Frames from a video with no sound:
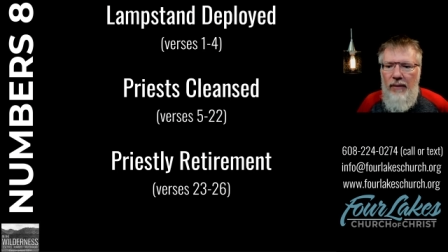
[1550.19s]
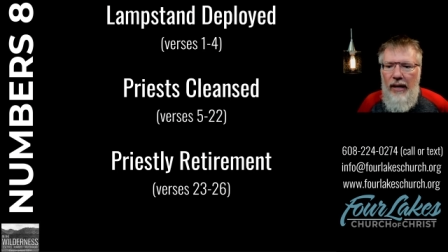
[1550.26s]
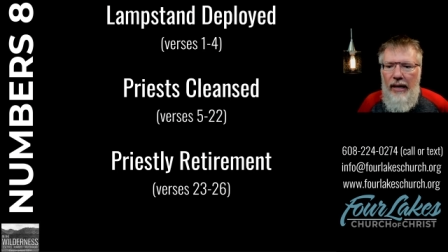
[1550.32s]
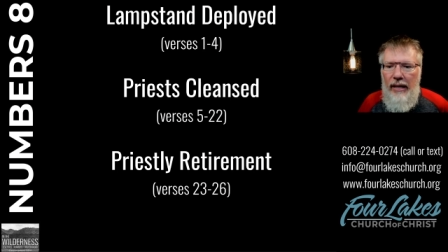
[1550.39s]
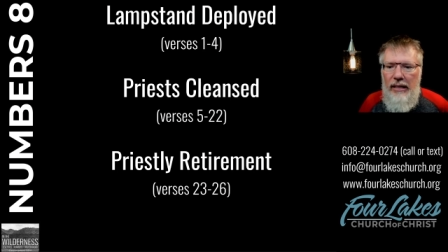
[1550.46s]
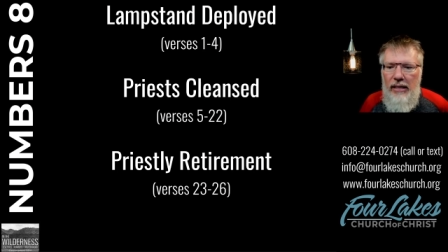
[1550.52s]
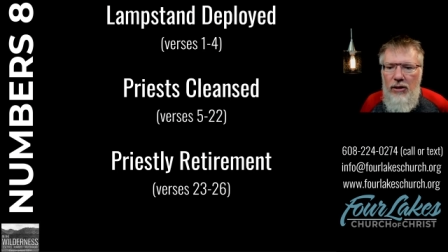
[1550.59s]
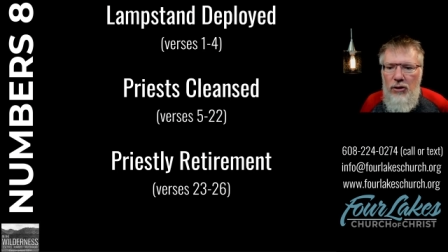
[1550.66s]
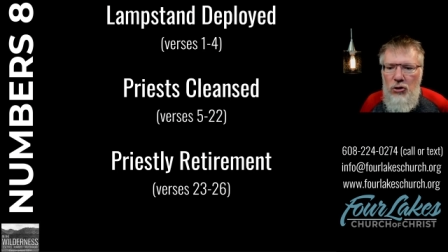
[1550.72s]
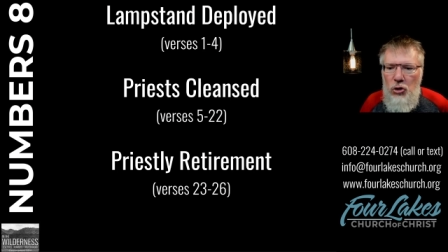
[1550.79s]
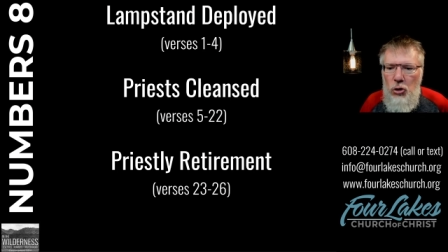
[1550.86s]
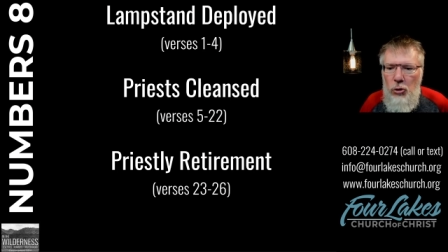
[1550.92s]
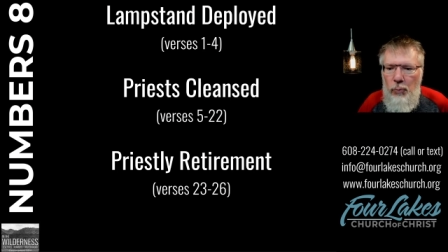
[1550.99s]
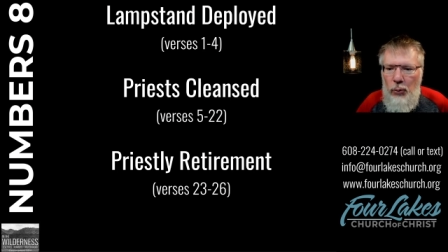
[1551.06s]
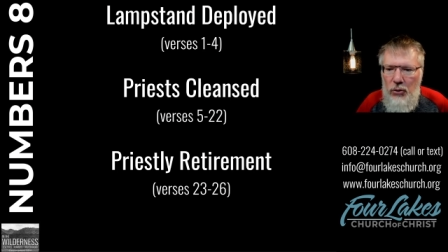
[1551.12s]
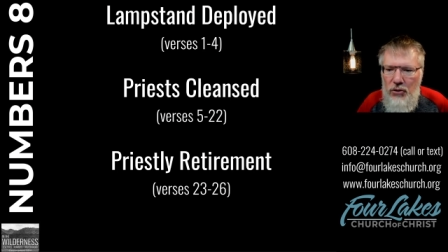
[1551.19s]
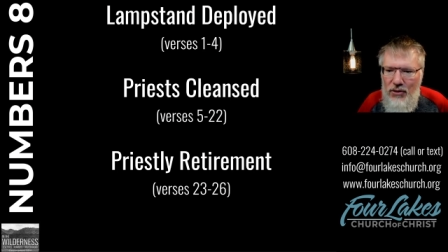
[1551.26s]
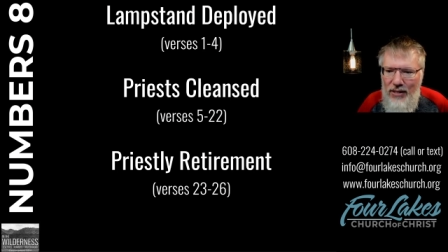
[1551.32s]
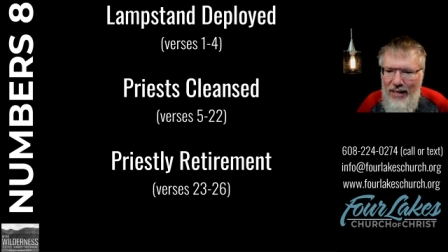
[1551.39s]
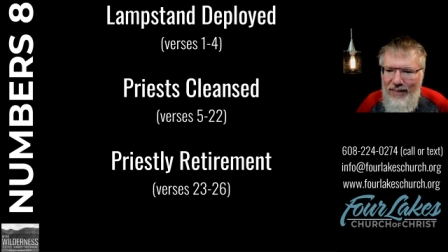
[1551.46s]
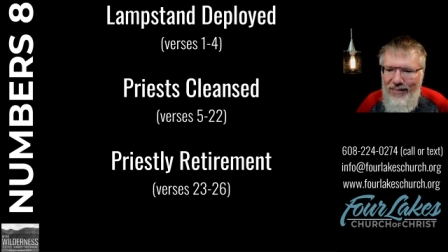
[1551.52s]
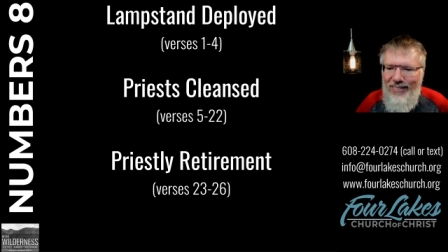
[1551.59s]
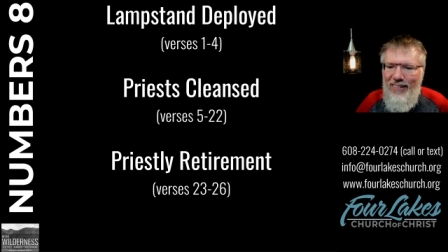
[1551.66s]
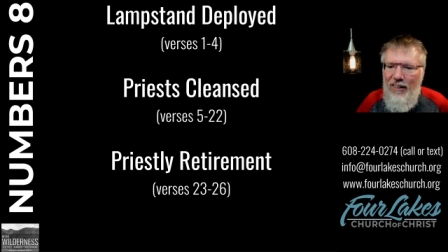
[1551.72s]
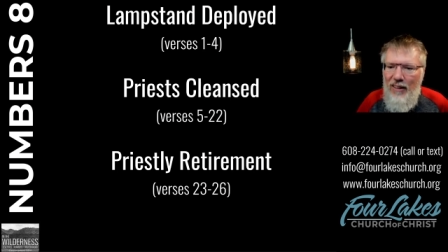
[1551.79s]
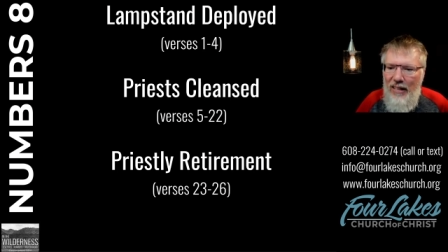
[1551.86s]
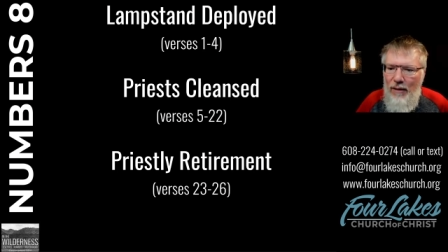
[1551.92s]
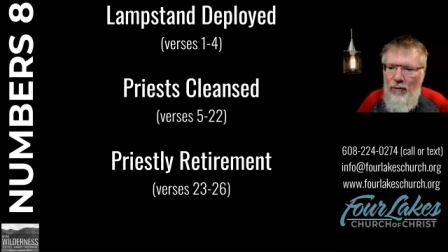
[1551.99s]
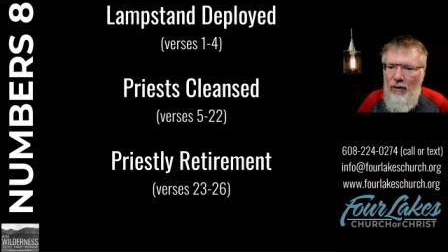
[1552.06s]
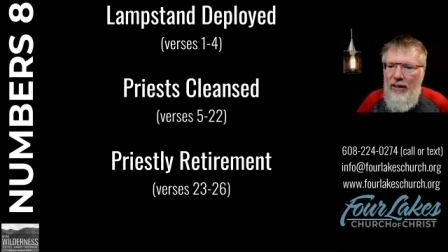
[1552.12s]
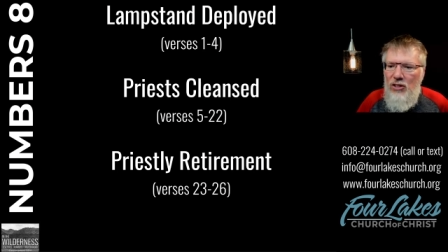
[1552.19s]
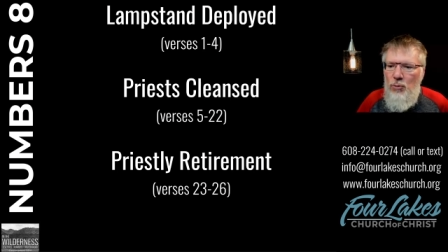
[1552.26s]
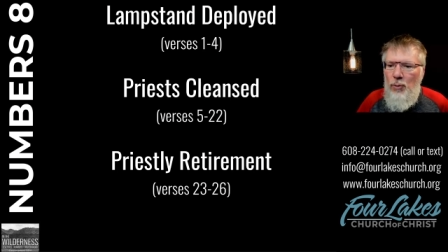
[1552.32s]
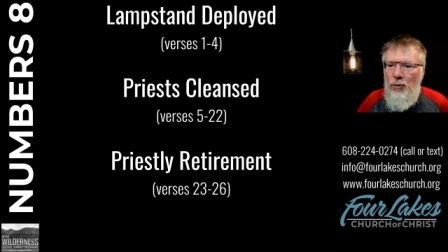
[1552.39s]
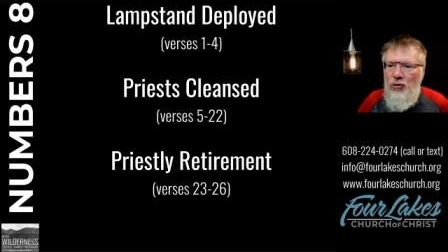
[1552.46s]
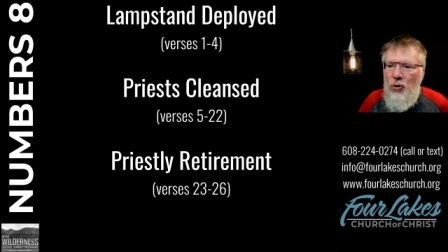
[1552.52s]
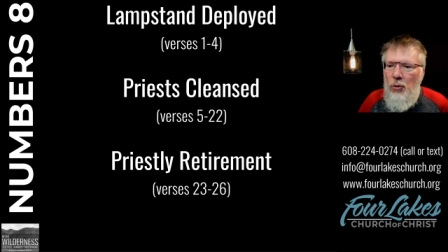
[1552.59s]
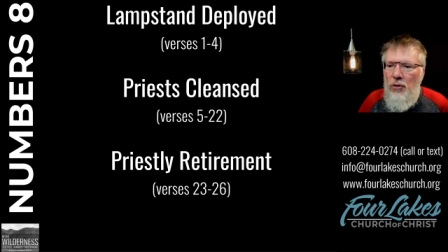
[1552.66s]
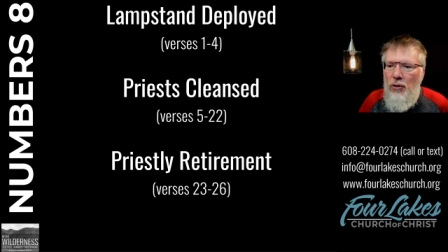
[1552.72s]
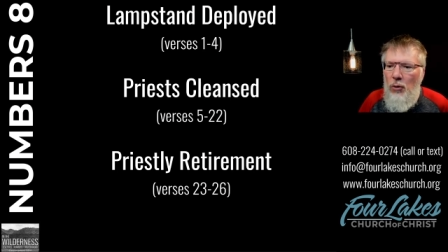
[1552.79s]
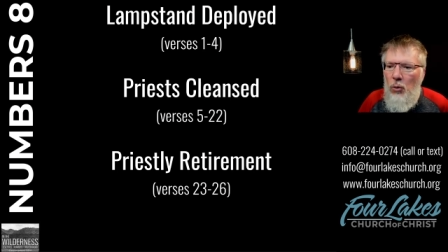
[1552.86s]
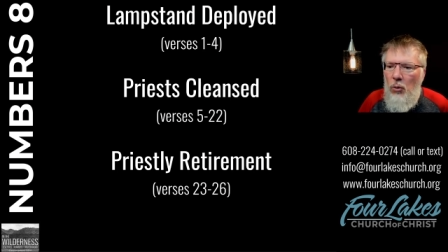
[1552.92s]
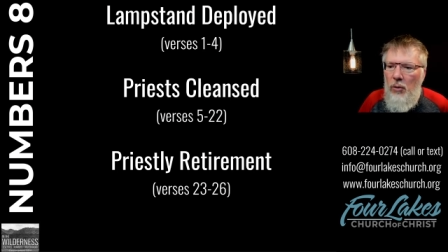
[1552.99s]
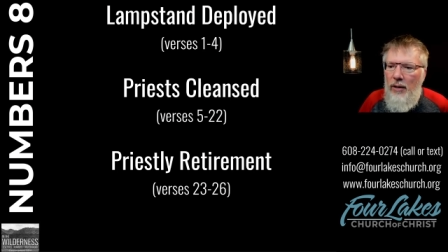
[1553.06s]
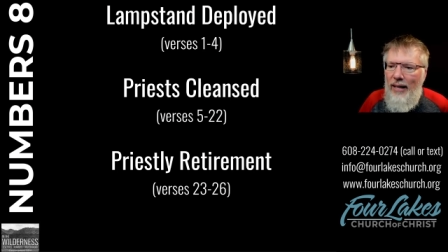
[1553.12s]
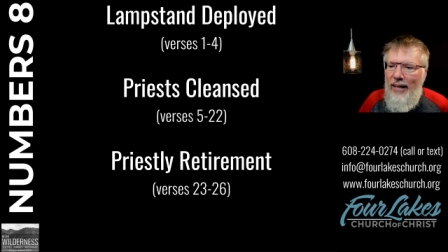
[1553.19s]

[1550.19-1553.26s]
and he is to present the Levites before the Lord,